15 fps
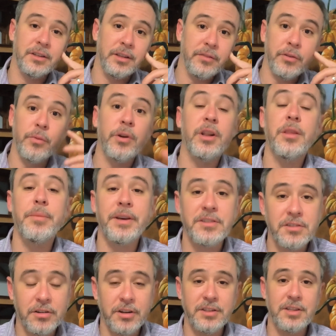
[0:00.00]
even one of the
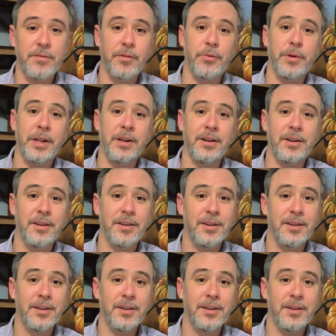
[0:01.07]
best sonnets ever written.